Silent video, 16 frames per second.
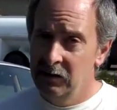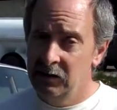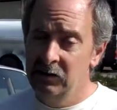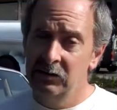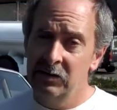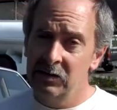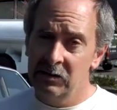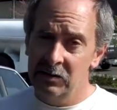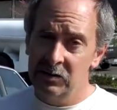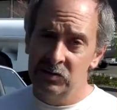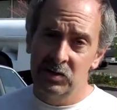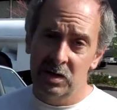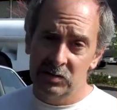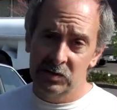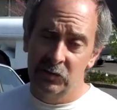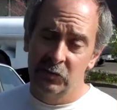healing an
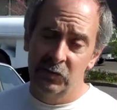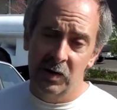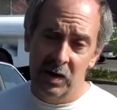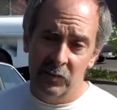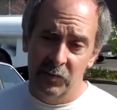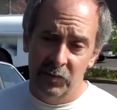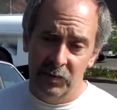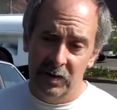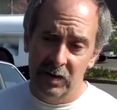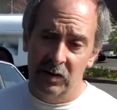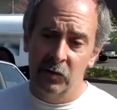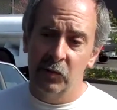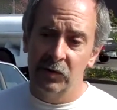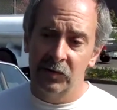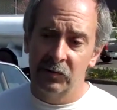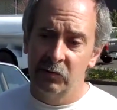injection pump
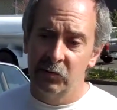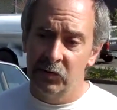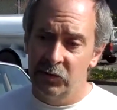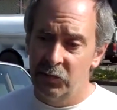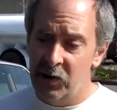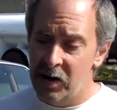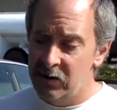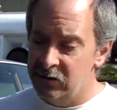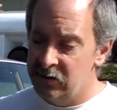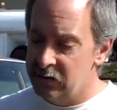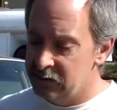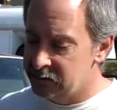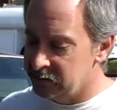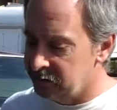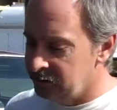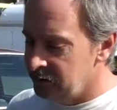with
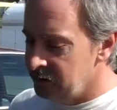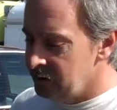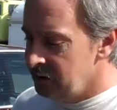biodiesel.